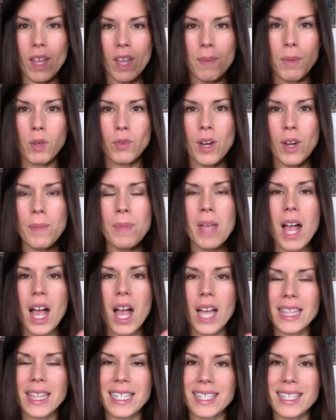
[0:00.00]
But right
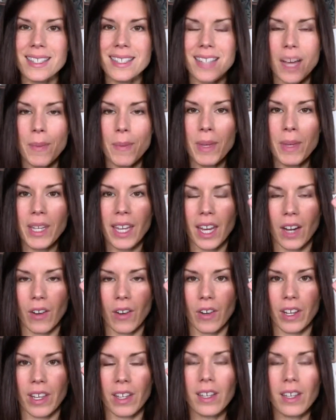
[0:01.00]
behind the stomach
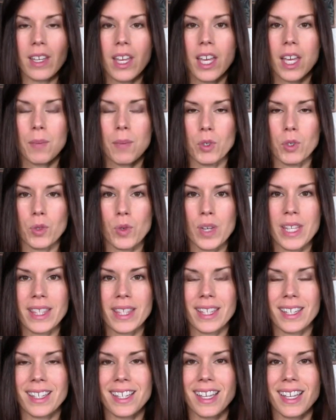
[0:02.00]
area, between the